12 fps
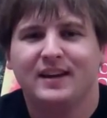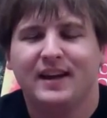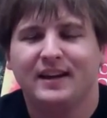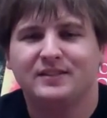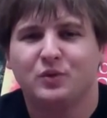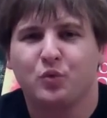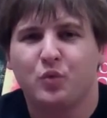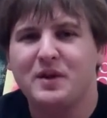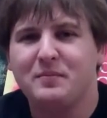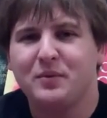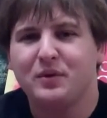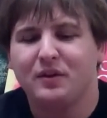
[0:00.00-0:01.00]
It's a
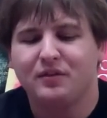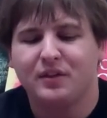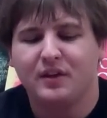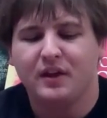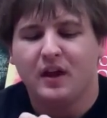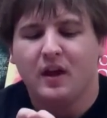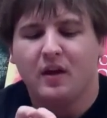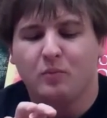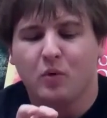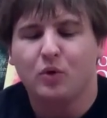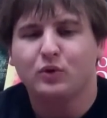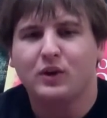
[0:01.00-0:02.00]
reboot of the
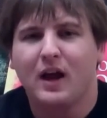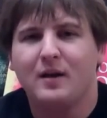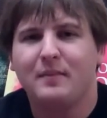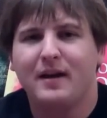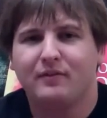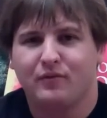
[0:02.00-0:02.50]
Mortal Kombat